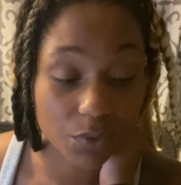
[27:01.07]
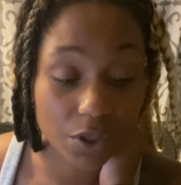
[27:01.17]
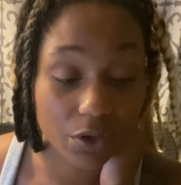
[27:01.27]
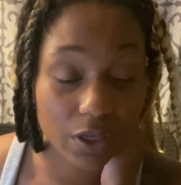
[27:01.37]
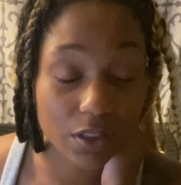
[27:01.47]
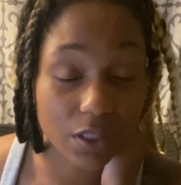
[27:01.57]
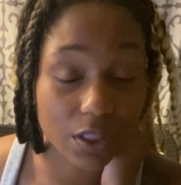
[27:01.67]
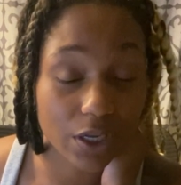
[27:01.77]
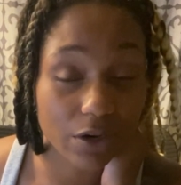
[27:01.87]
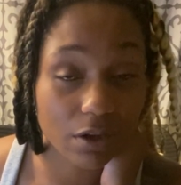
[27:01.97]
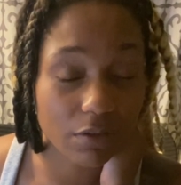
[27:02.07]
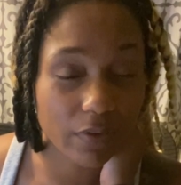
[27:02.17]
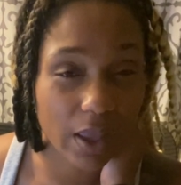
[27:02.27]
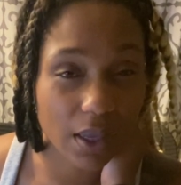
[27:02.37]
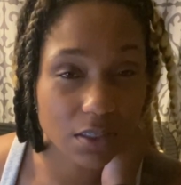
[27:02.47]
We are in the year of
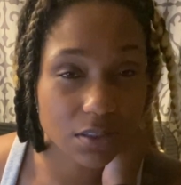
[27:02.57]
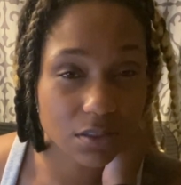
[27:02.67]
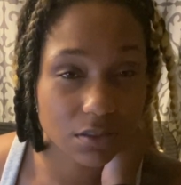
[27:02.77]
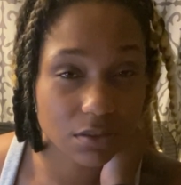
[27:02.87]
eight.